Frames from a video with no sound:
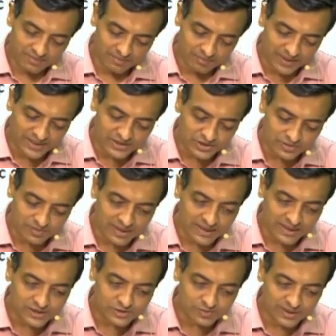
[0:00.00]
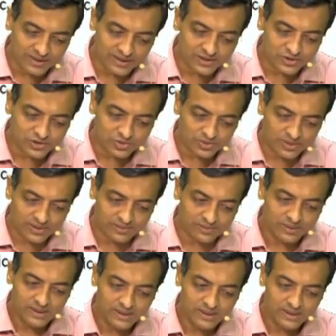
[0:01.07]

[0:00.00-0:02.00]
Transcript: best management is to give